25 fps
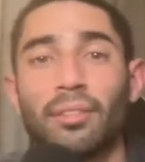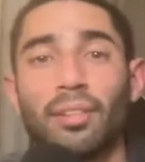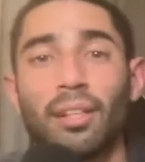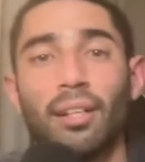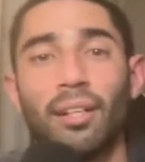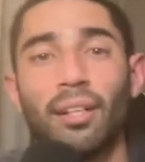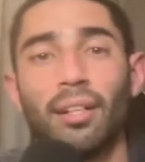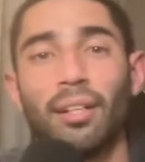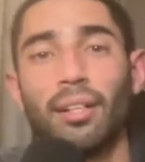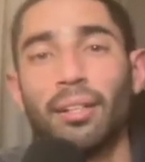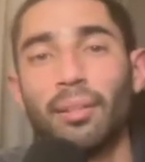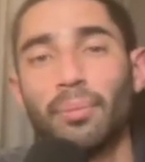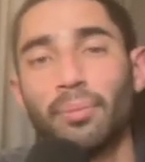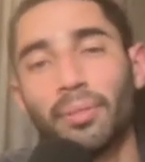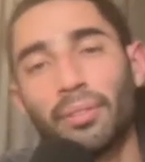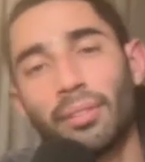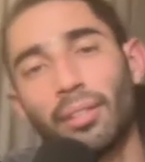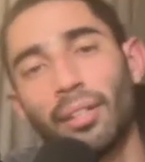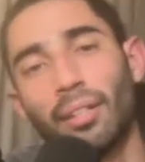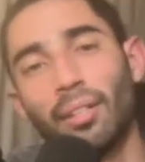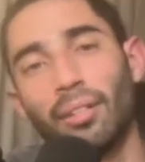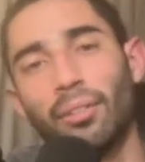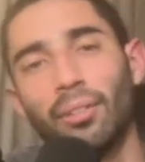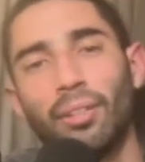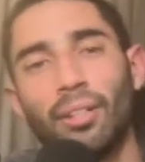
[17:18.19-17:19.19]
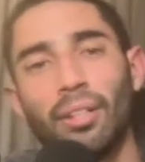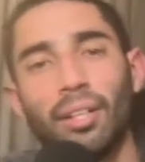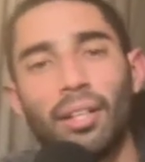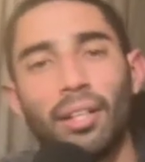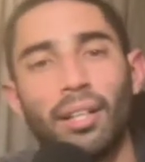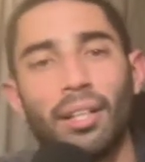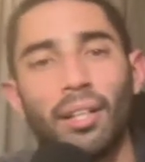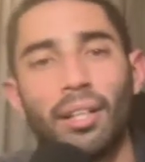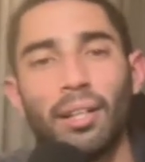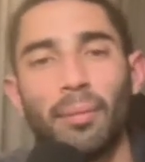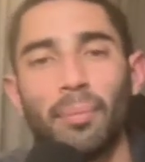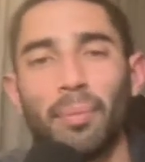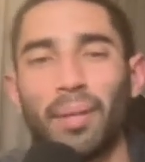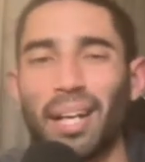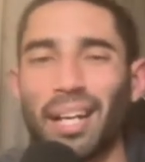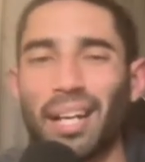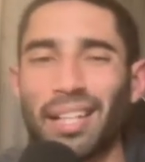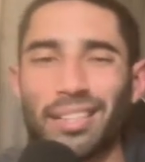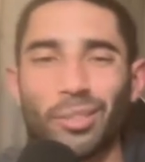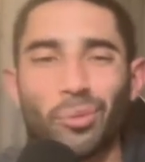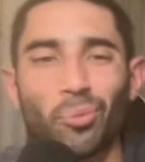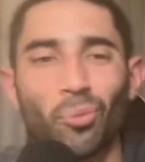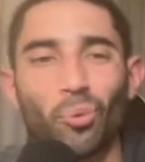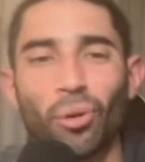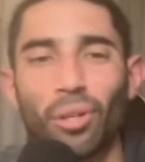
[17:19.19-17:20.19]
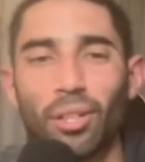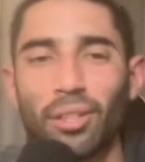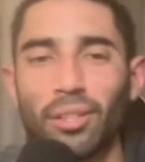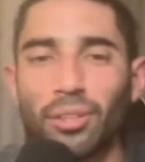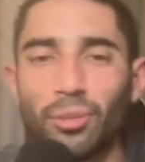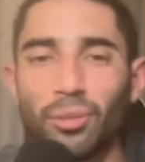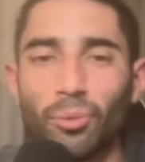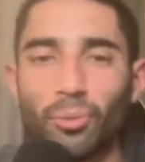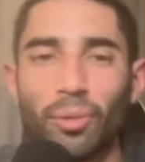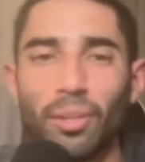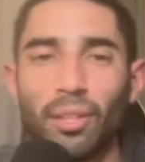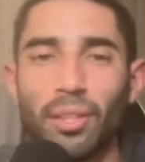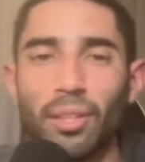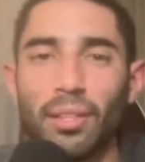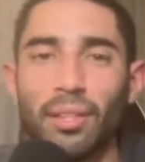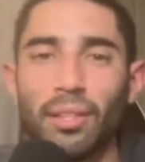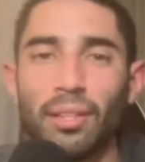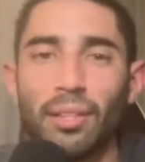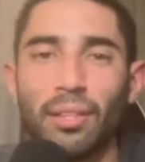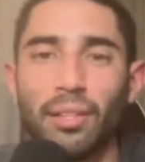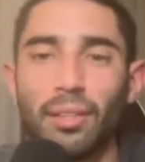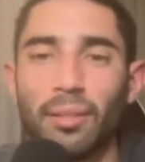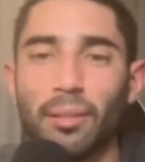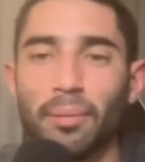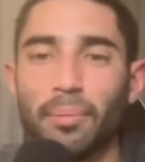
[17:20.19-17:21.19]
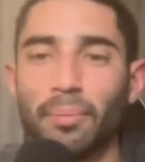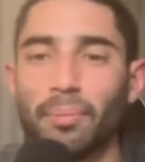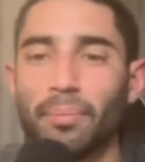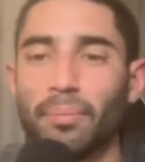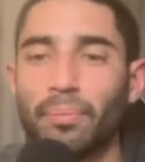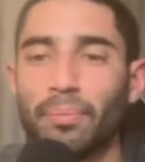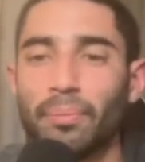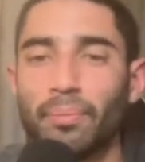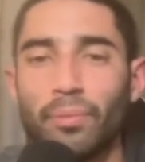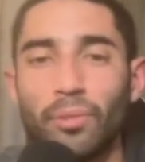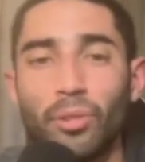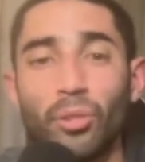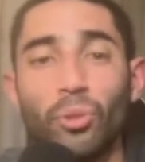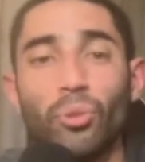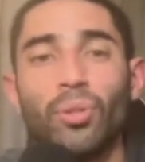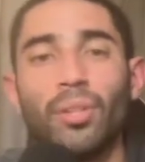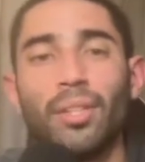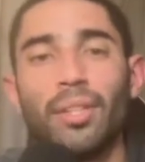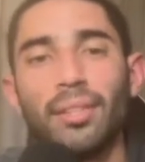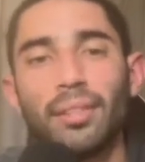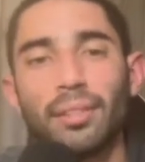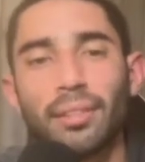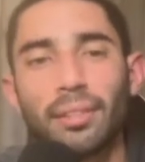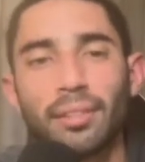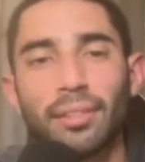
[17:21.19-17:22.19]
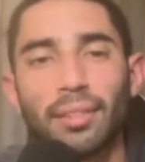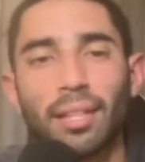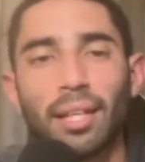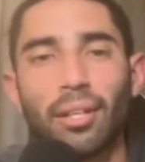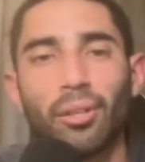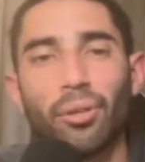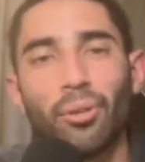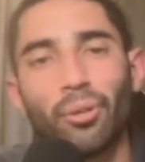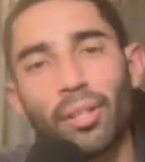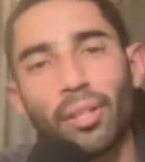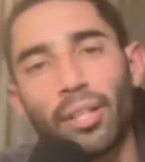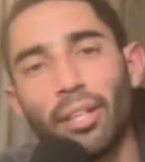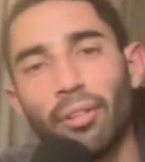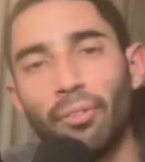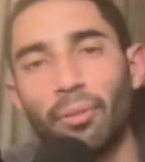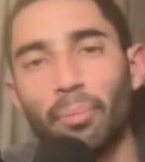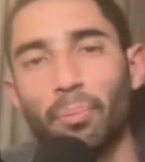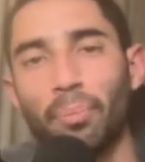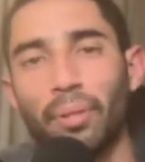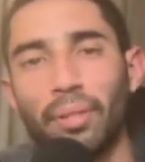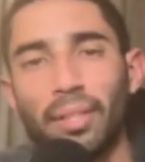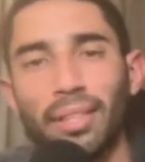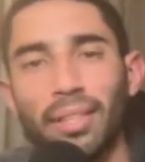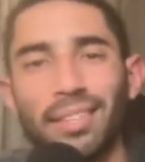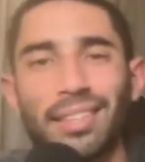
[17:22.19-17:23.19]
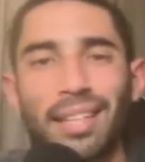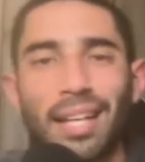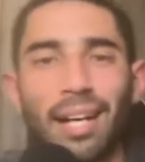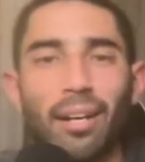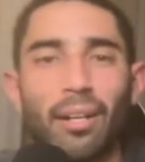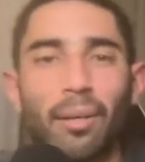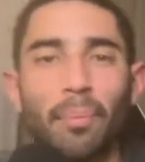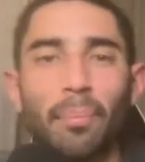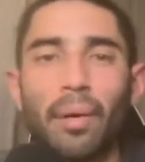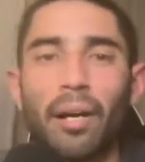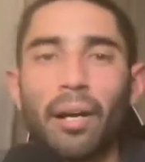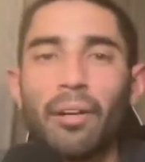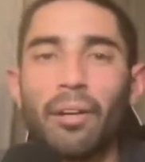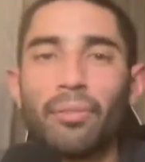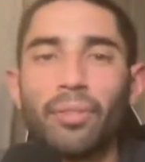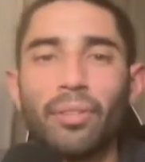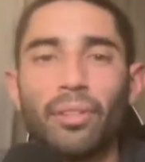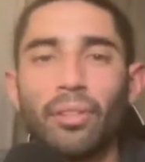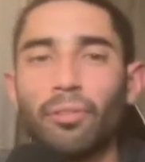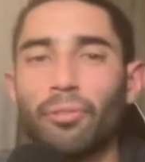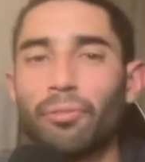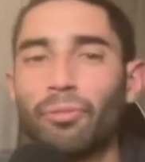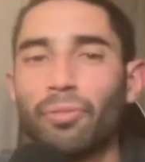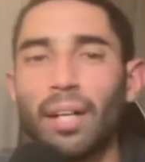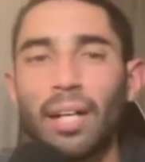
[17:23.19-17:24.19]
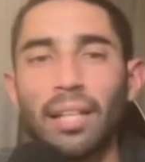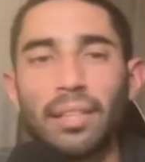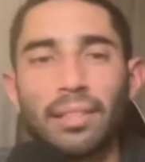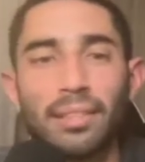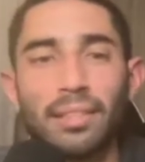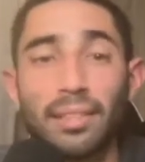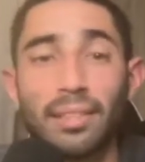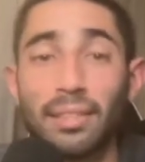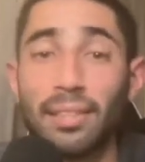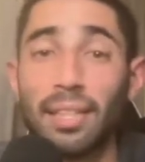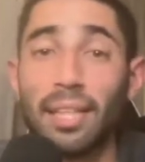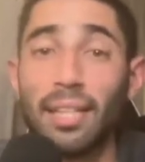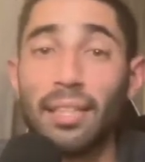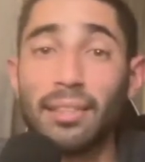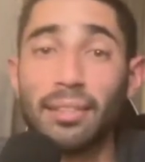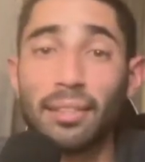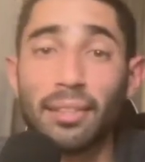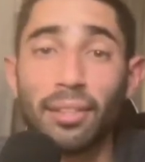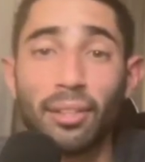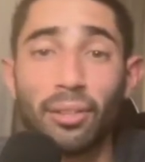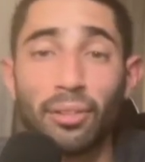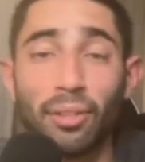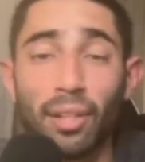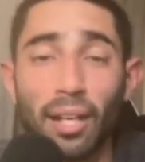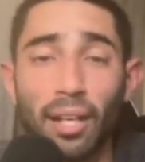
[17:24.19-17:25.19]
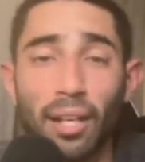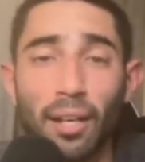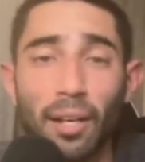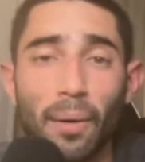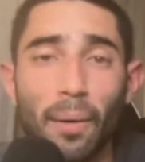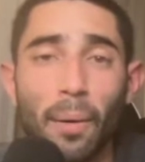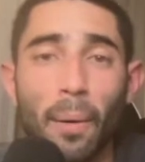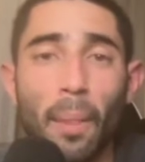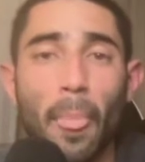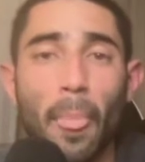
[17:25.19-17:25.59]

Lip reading: But I just wanted to really do this because I know Kieran put this out about 5-6 days ago now.